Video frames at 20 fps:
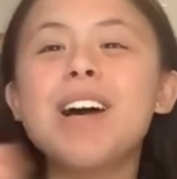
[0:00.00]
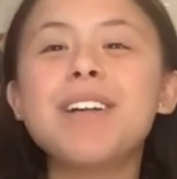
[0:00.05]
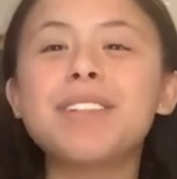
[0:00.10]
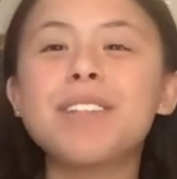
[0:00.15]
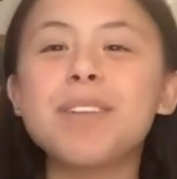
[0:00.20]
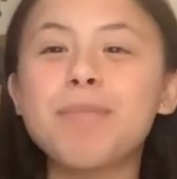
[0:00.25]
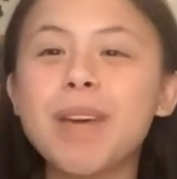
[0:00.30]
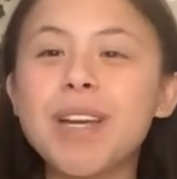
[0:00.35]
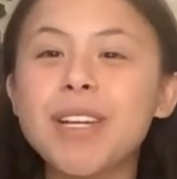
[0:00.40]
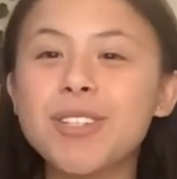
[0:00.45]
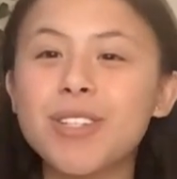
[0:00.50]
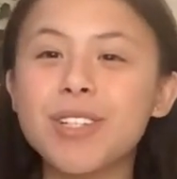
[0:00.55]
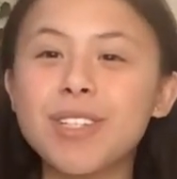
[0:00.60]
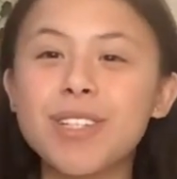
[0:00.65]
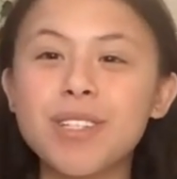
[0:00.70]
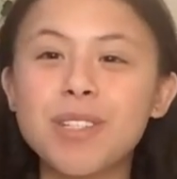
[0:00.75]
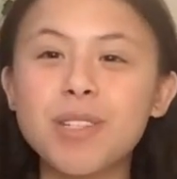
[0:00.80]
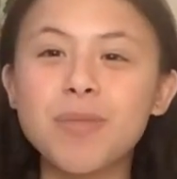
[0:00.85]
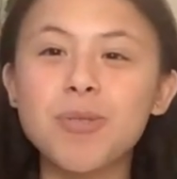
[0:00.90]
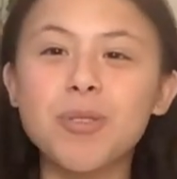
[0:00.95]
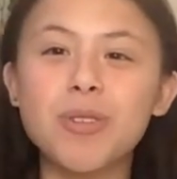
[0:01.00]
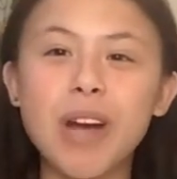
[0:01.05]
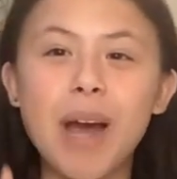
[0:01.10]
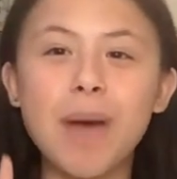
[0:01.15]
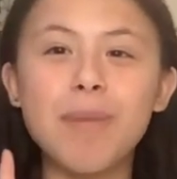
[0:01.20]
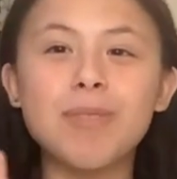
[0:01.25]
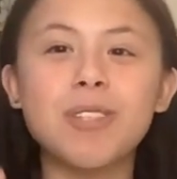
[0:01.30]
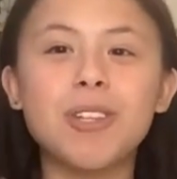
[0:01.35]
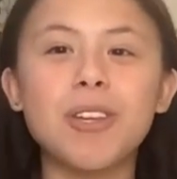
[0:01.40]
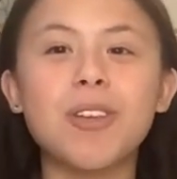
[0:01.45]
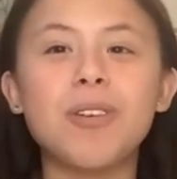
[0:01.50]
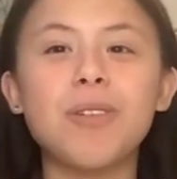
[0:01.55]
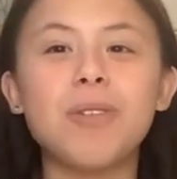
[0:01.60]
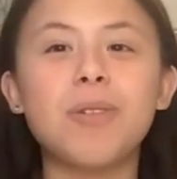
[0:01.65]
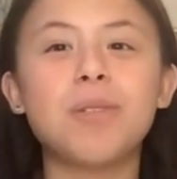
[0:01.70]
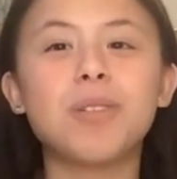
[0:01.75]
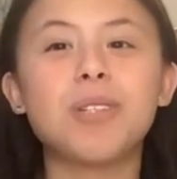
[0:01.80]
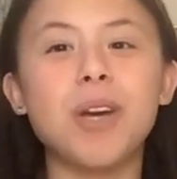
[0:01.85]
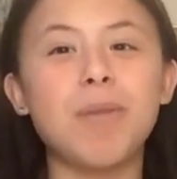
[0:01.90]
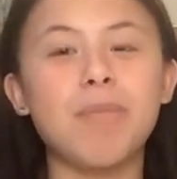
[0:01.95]
So make sure to subscribe so
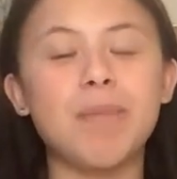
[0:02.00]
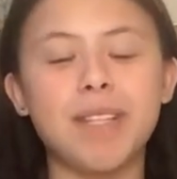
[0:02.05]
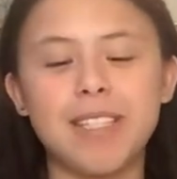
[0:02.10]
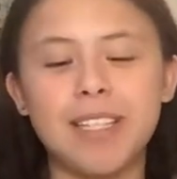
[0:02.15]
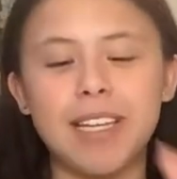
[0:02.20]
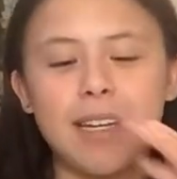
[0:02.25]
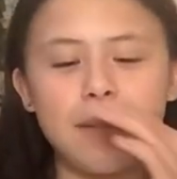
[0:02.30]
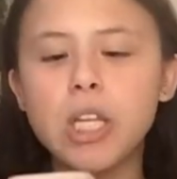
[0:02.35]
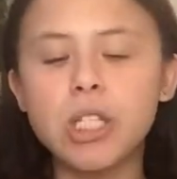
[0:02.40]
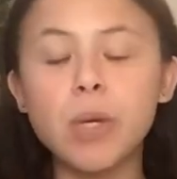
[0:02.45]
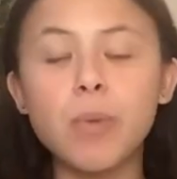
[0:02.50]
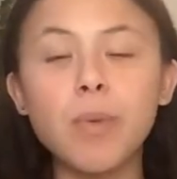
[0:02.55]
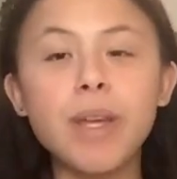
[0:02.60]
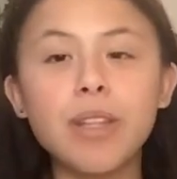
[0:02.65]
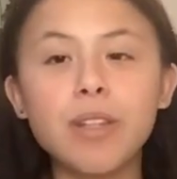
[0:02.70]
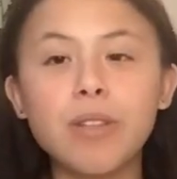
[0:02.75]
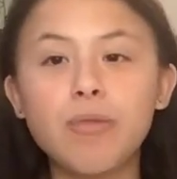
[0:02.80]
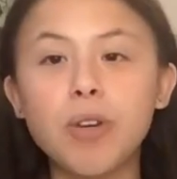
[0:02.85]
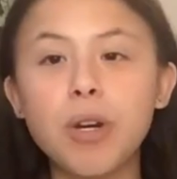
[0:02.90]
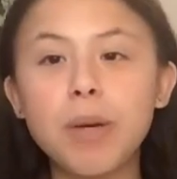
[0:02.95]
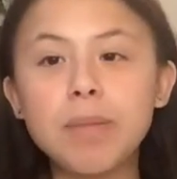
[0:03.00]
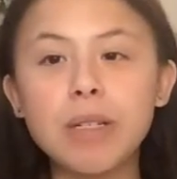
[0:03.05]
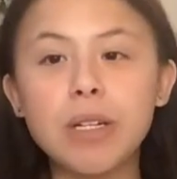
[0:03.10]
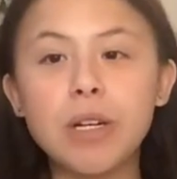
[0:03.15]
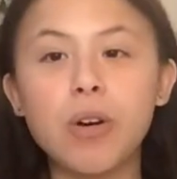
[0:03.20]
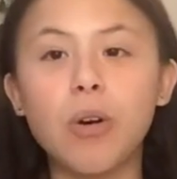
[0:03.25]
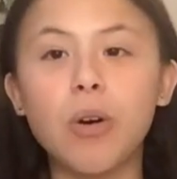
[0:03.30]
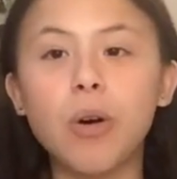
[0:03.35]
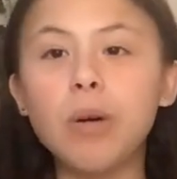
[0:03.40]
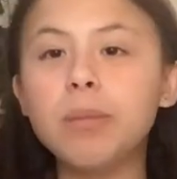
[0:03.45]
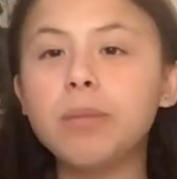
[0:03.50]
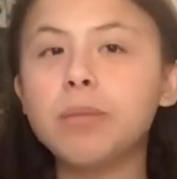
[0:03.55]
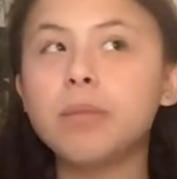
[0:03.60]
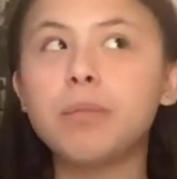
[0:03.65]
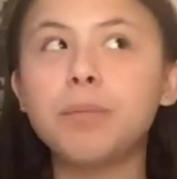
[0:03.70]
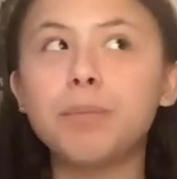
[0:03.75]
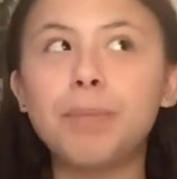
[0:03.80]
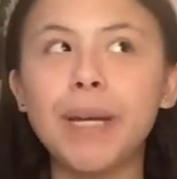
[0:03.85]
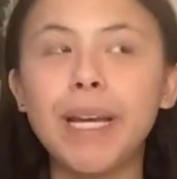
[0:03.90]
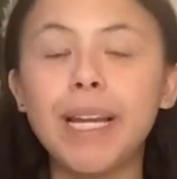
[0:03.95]
you don't miss it. So with room decor,
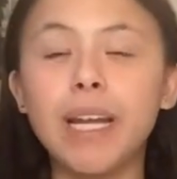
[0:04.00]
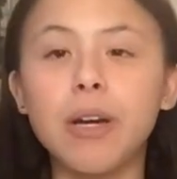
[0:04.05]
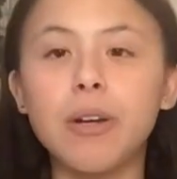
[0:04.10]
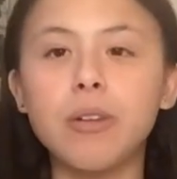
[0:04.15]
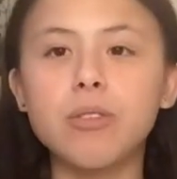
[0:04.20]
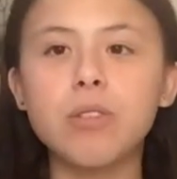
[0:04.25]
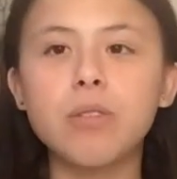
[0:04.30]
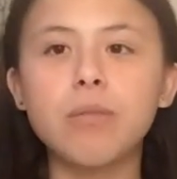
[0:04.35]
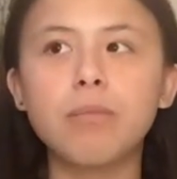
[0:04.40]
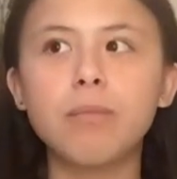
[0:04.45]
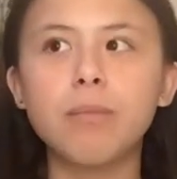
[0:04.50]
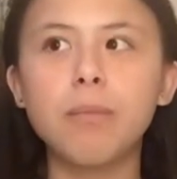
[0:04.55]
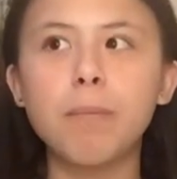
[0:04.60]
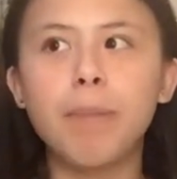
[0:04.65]
pillows.